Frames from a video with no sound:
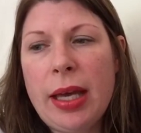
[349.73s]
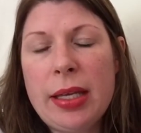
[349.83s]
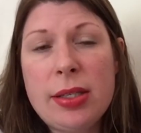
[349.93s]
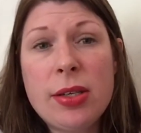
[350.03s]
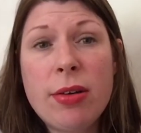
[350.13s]

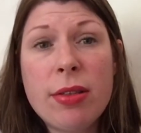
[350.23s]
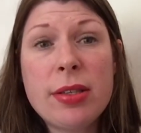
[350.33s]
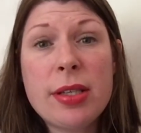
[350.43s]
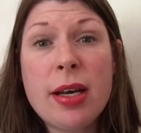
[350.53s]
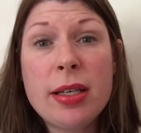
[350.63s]
it's not
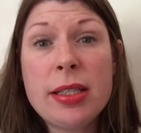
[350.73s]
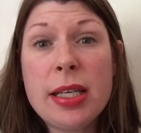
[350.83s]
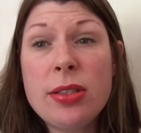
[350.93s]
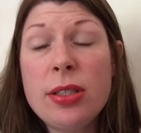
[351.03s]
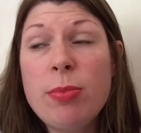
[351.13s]
the size
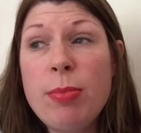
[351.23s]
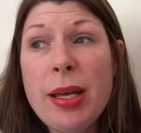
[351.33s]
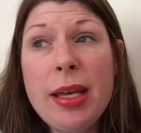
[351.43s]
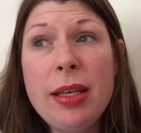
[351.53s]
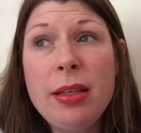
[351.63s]
it should
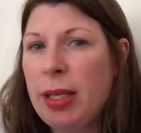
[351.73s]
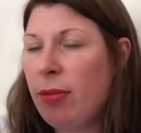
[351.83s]
be